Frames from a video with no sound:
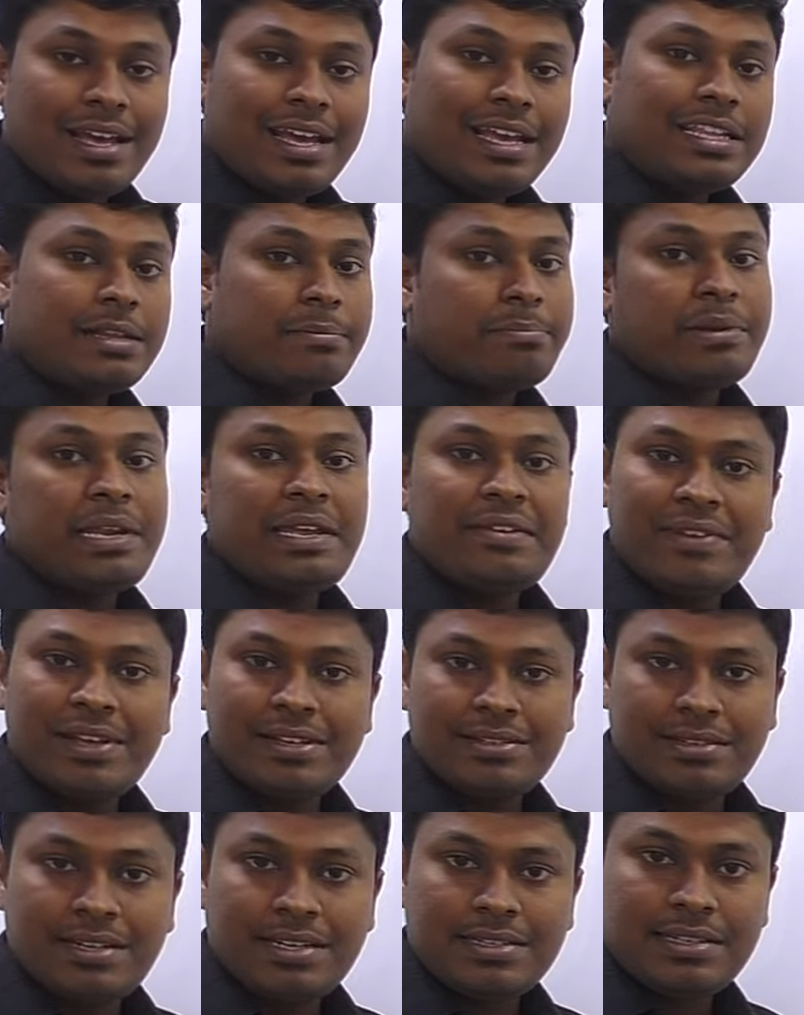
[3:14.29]
In the
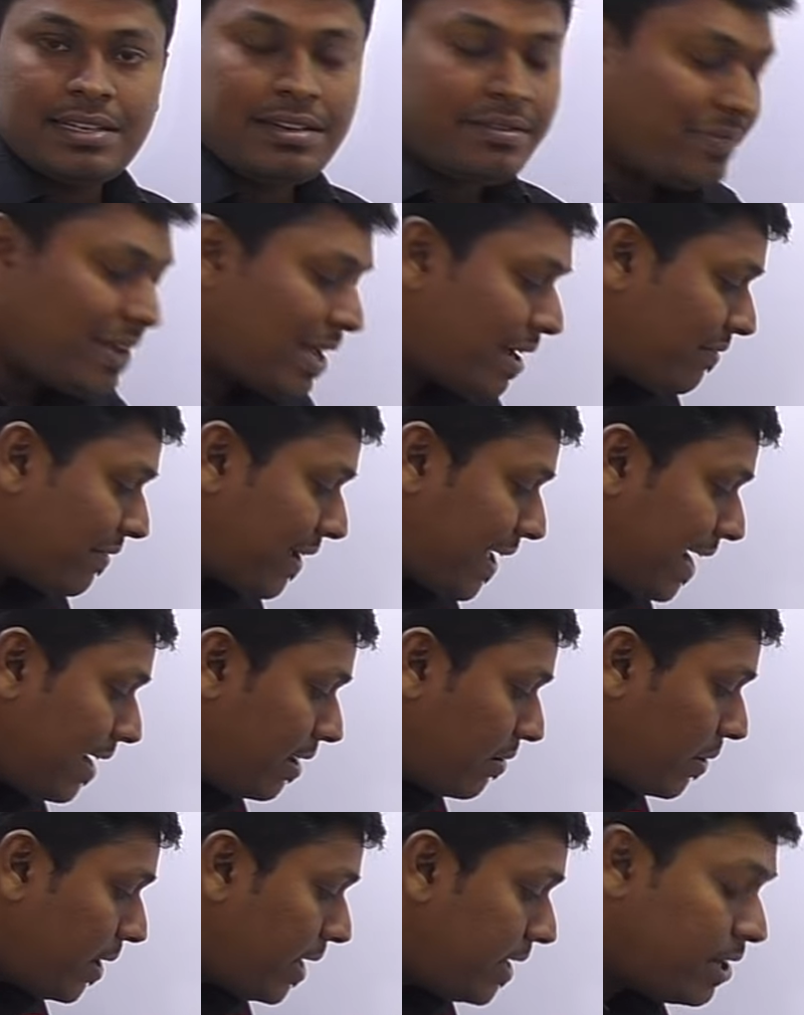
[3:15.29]
previous lesson, we have
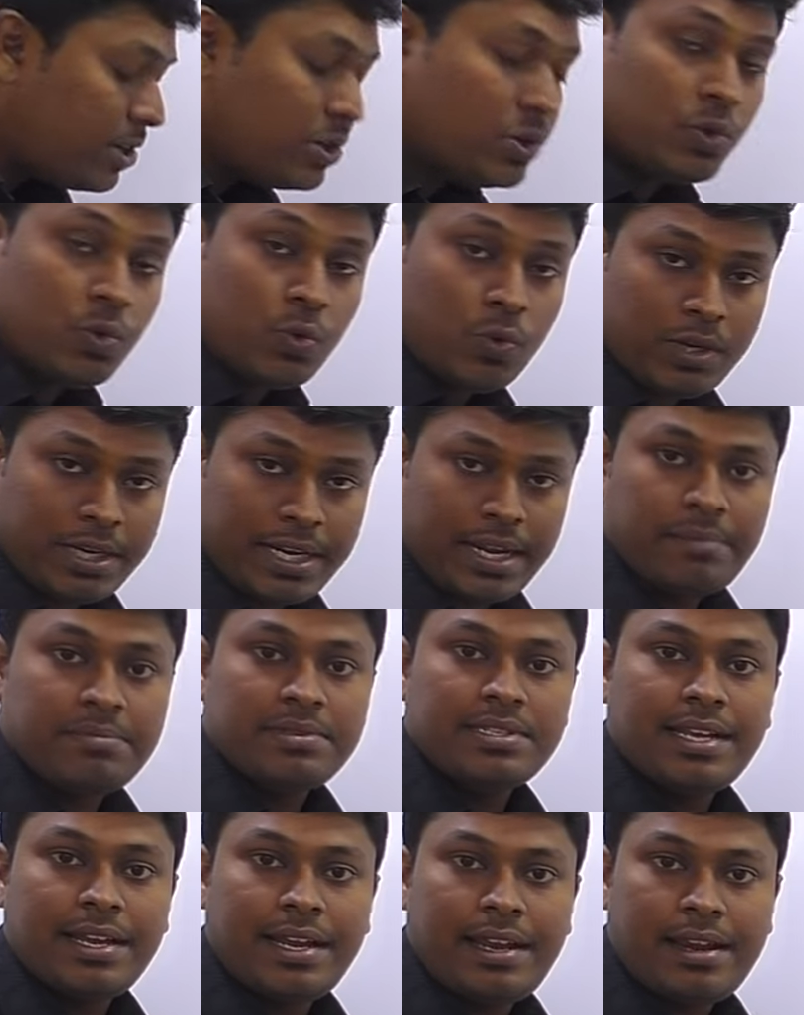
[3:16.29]
calculated 2
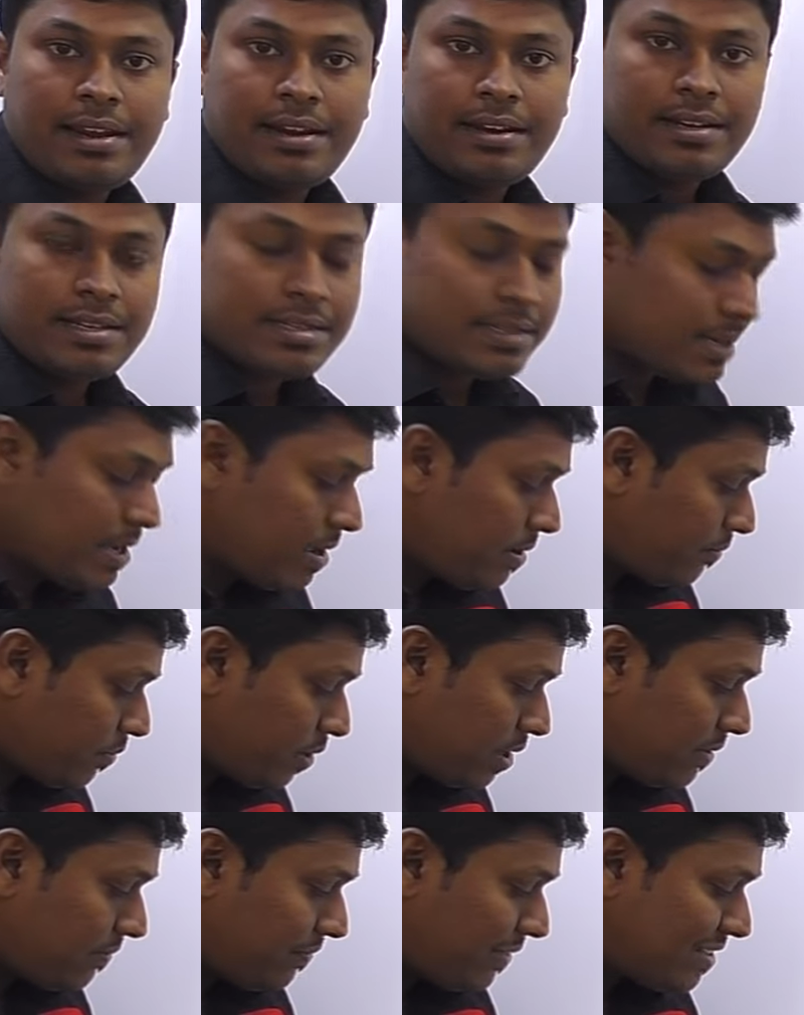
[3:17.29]
times the interest
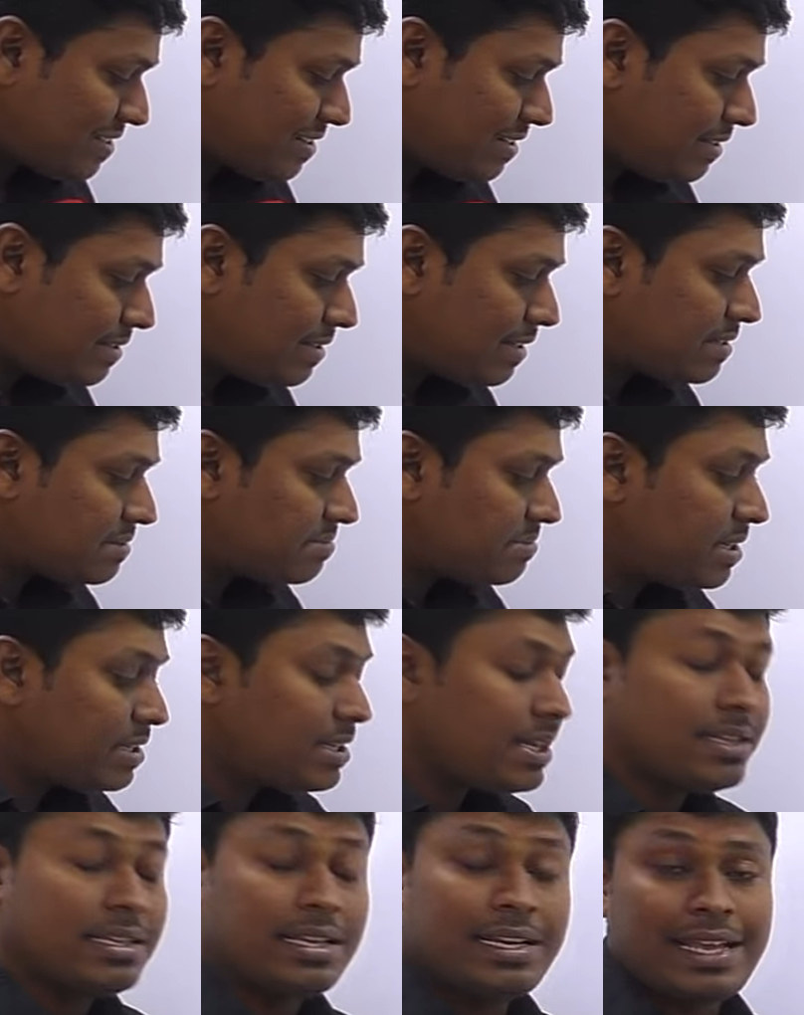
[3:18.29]
for the first 6
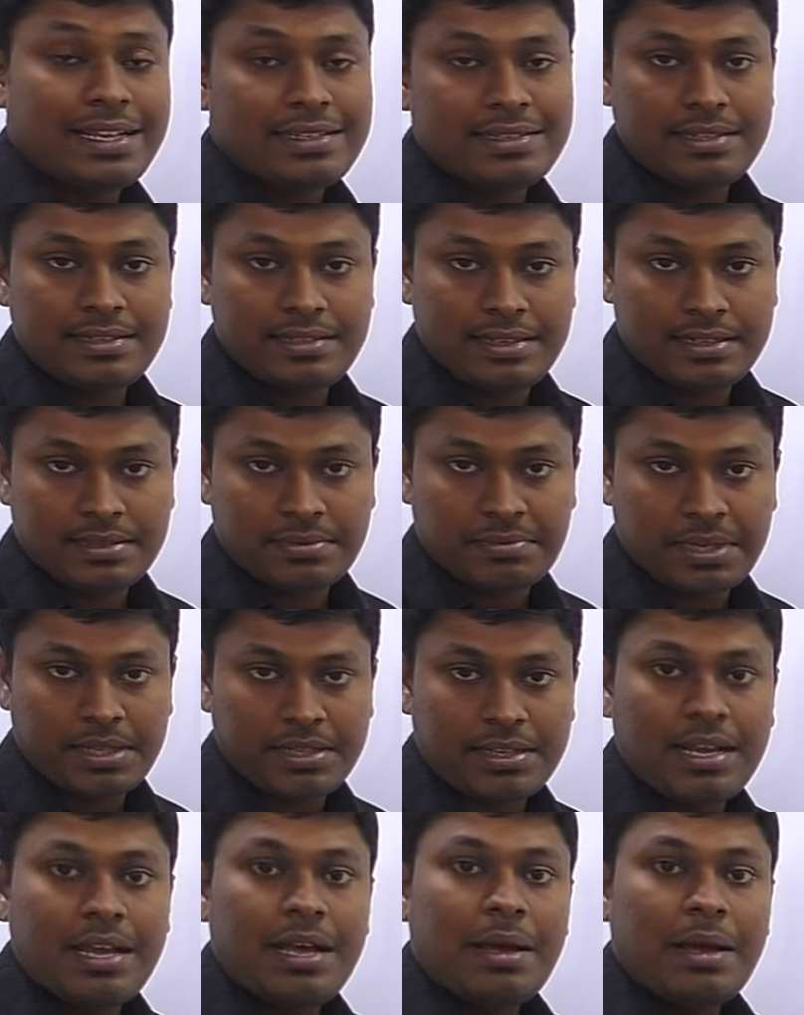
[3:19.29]
months and the next 6 months.